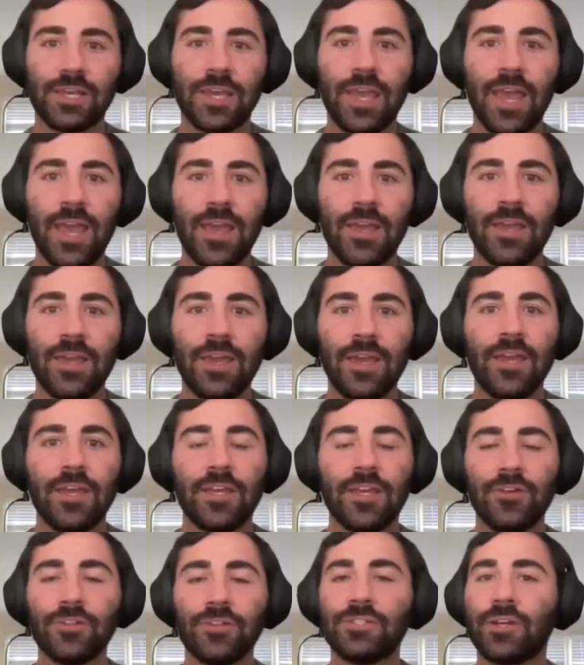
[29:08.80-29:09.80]
Like, hey,
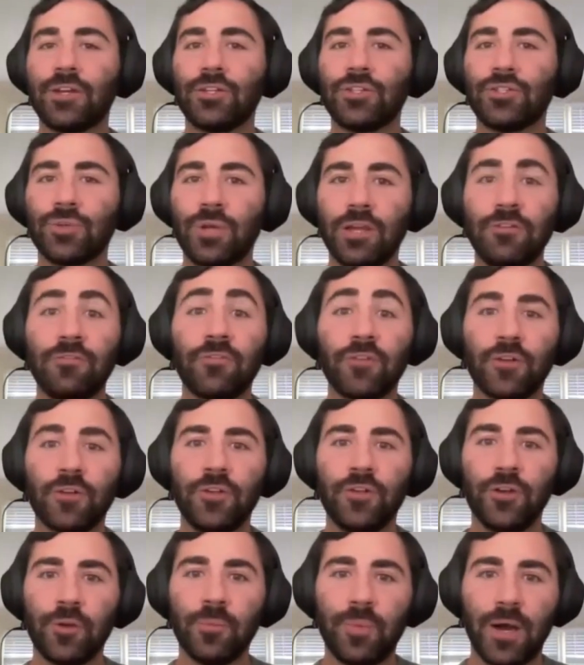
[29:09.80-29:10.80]
here's how to train for
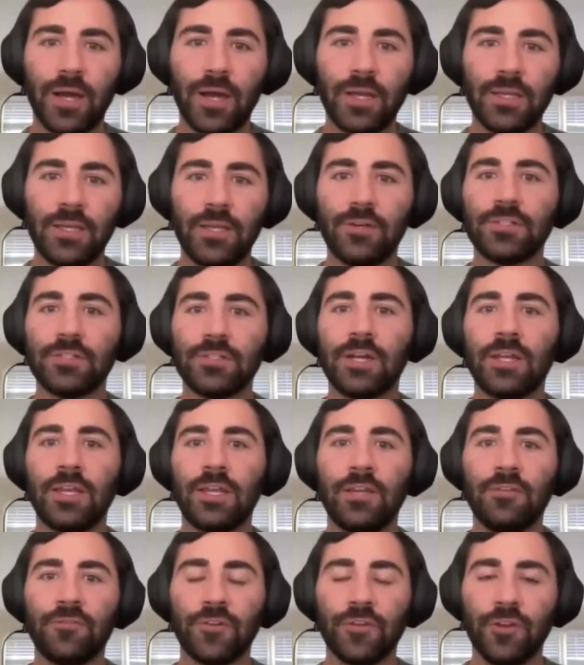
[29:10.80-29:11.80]
your body. Here's how to
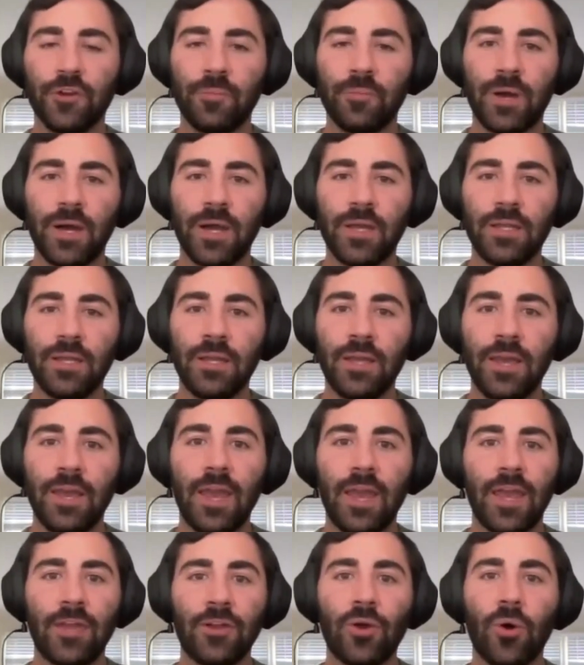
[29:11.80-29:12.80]
eat for your body,
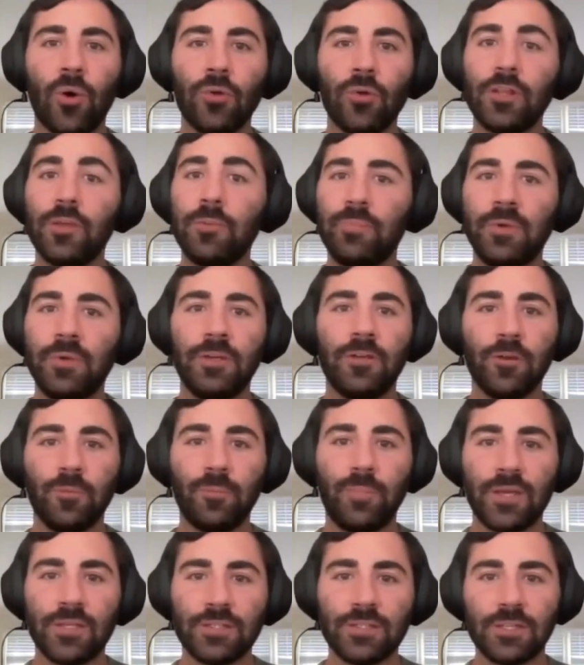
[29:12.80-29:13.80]
and only be your
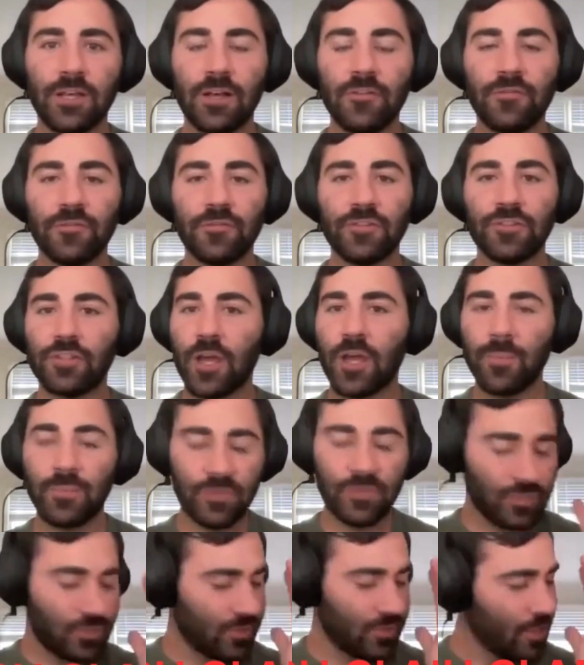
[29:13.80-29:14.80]
best self. Stop
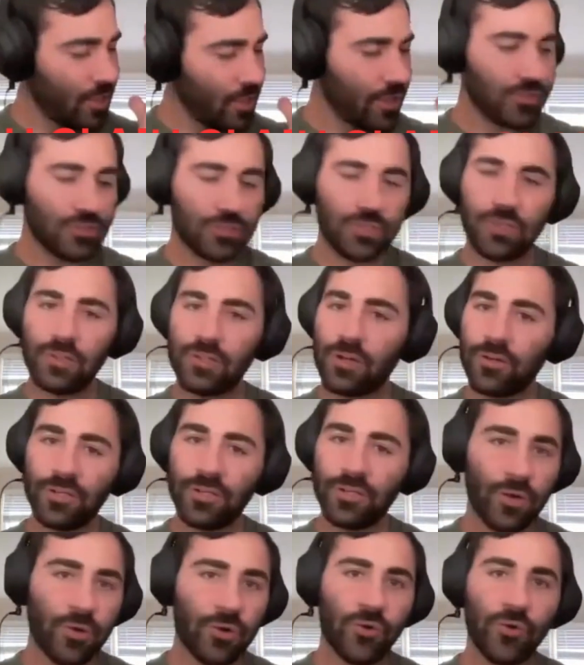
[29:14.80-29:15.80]
just,
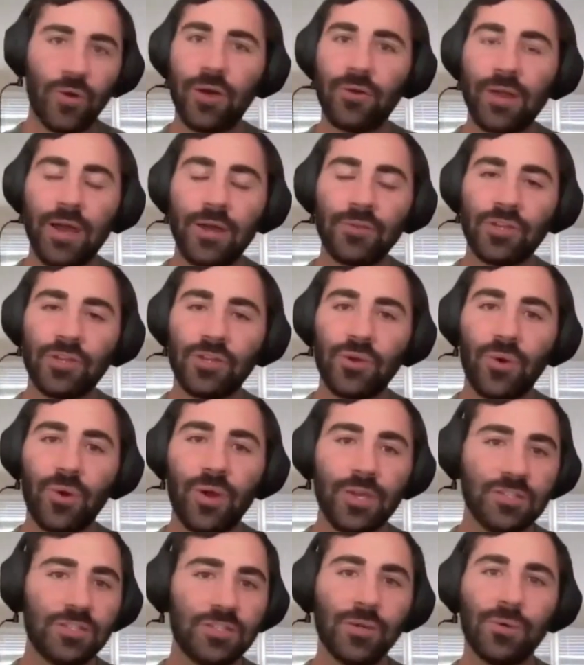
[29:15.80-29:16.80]
crowd out the
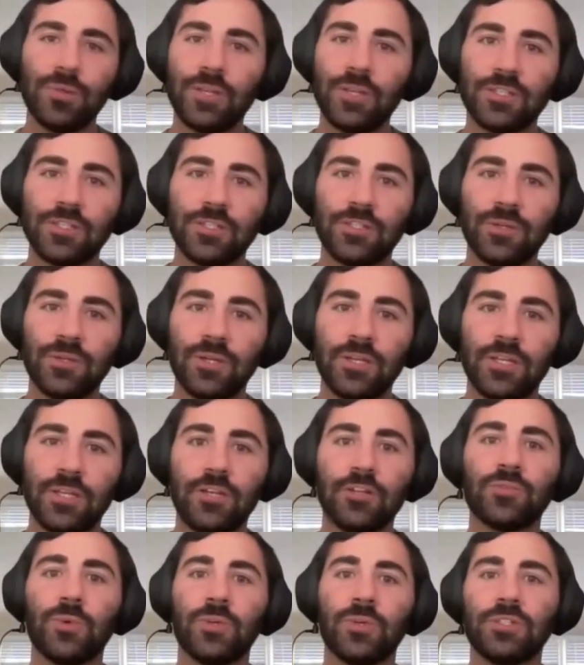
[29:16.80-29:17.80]
noise. Don't listen to it.
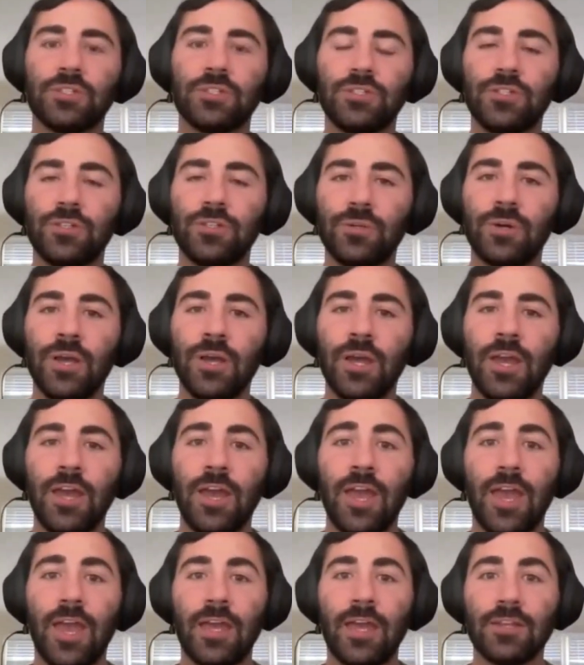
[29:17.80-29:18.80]
Here's what to do,
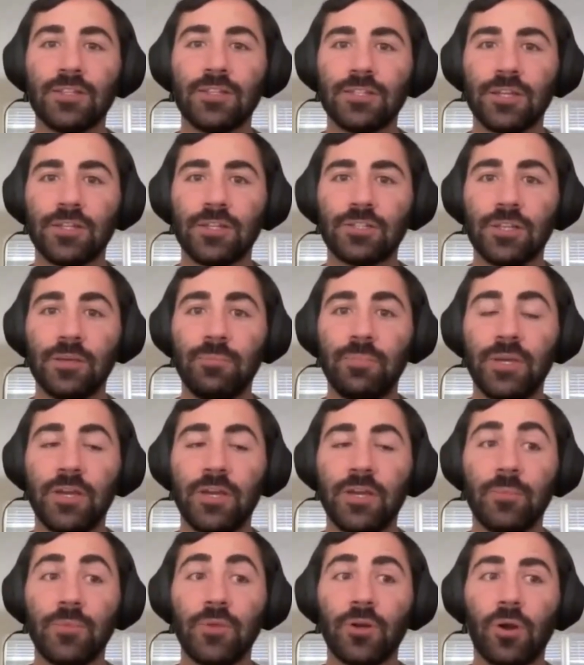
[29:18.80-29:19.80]
and essentially
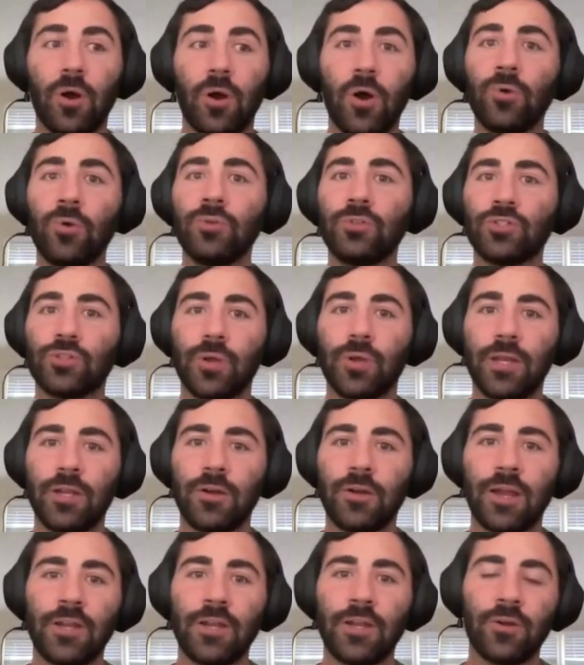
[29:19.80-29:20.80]
become your own
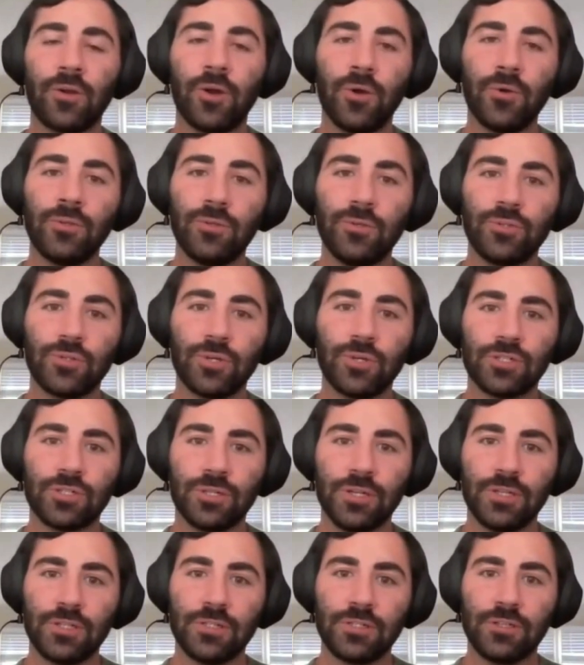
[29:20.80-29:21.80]
trainer and your own
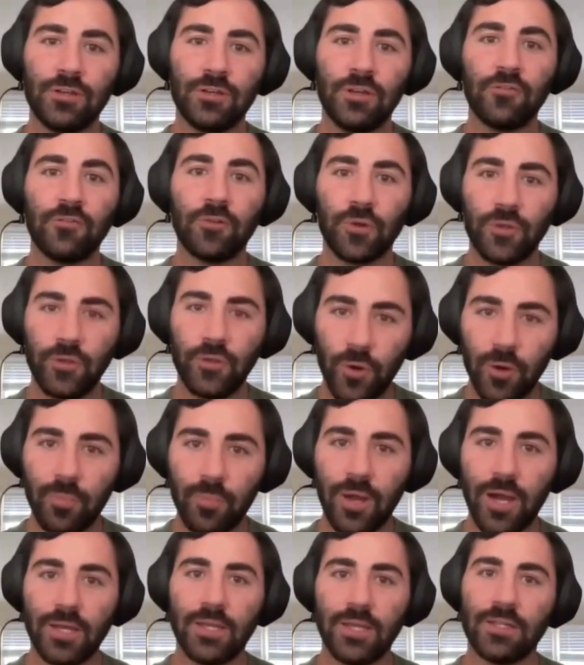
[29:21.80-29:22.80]
nutritionist for your
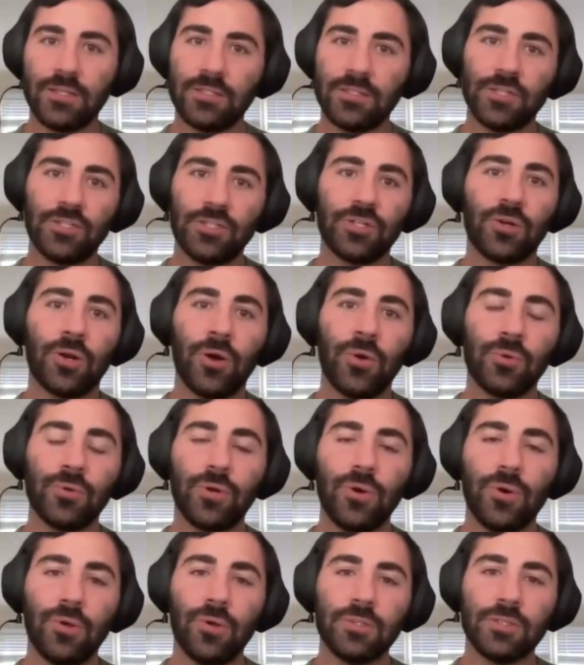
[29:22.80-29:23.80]
body and set your own
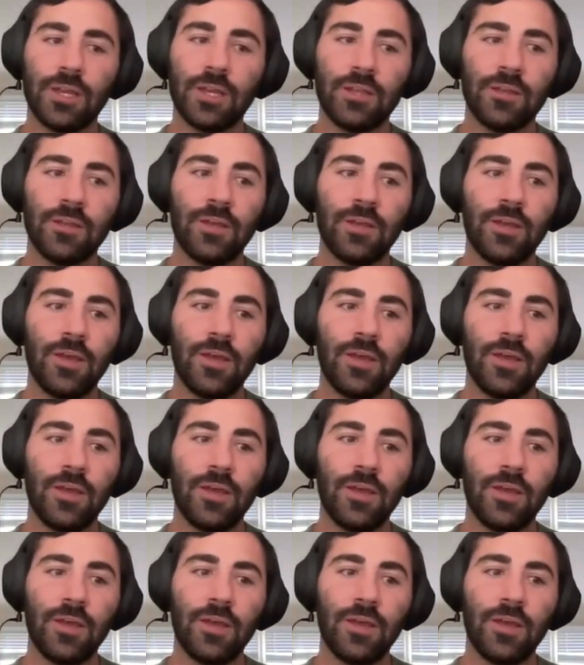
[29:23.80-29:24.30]
goals. And